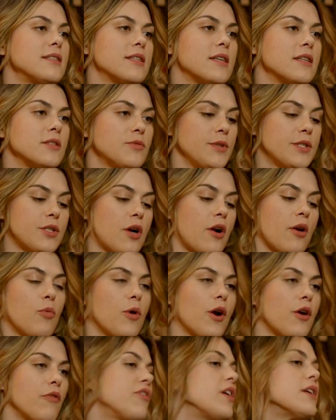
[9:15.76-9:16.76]
it's because we started
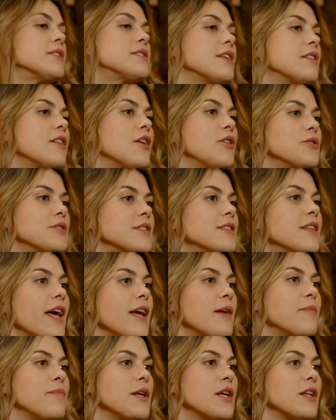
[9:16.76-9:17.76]
wearing fancy clothes and
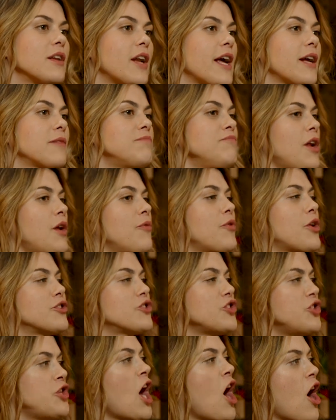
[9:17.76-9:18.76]
like being like, give me our
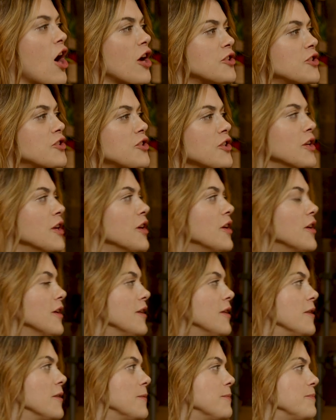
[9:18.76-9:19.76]
stocks. Oh,
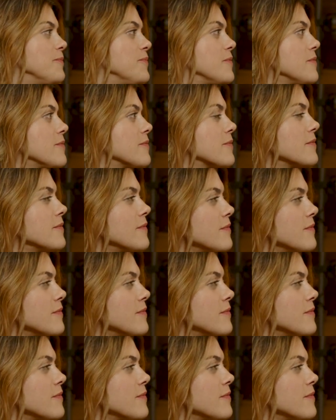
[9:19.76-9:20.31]
yeah. And, yeah, exactly,